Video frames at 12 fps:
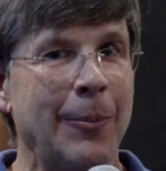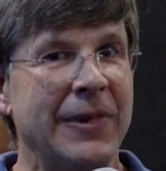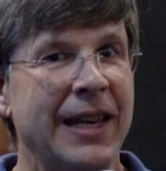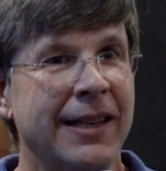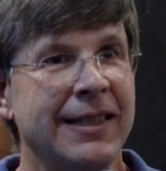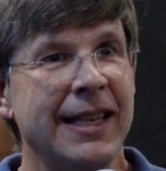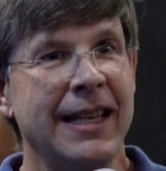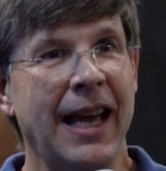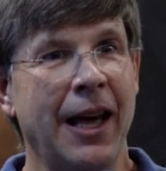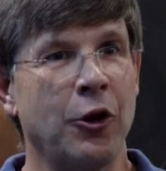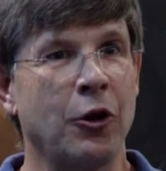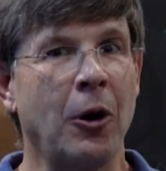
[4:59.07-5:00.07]
am knit
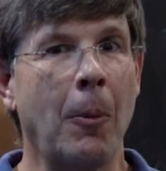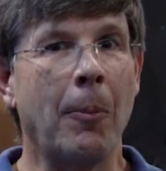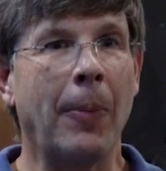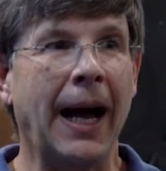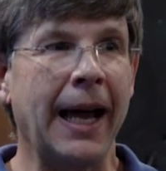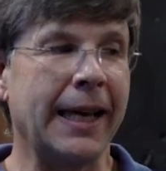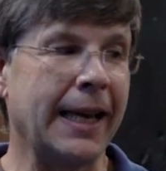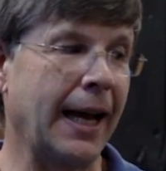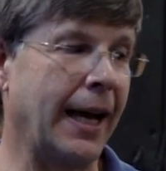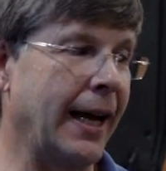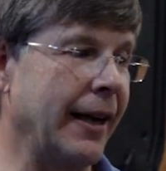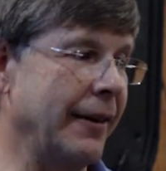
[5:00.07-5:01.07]
together by
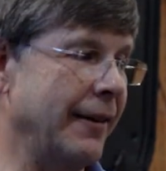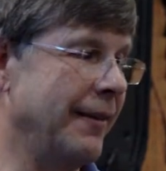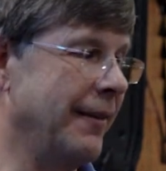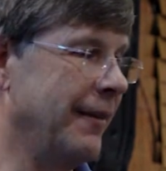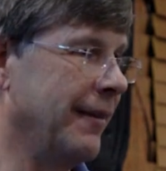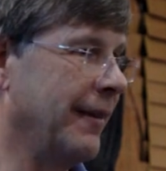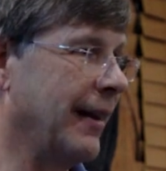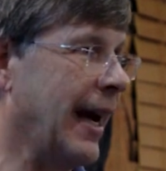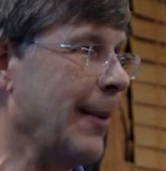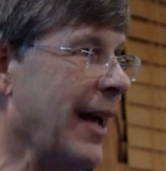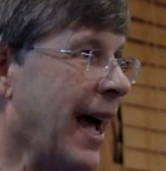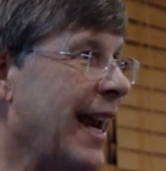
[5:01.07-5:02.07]
God.
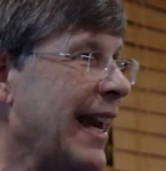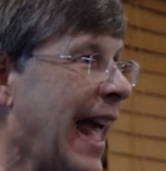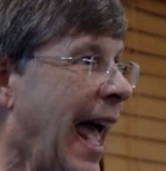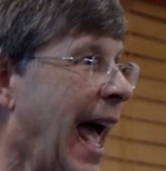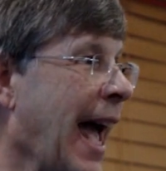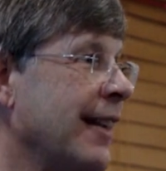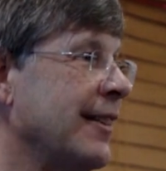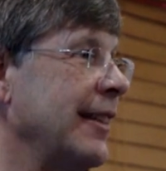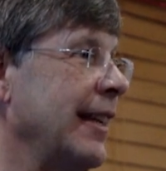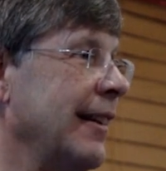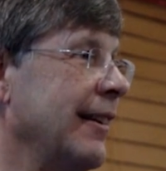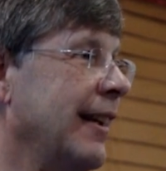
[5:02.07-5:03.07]
I'm not an
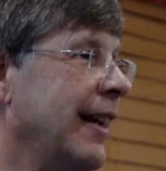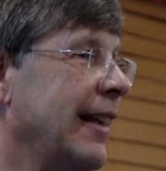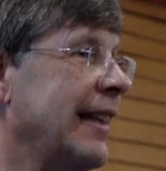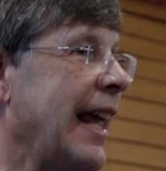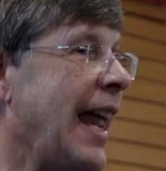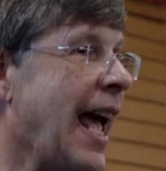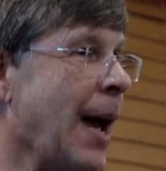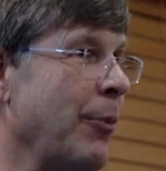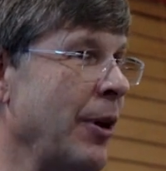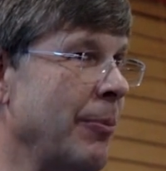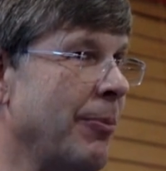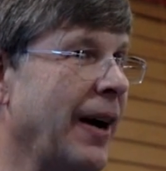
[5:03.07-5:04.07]
accident that
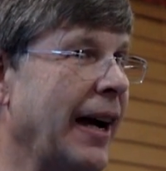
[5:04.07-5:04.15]
happened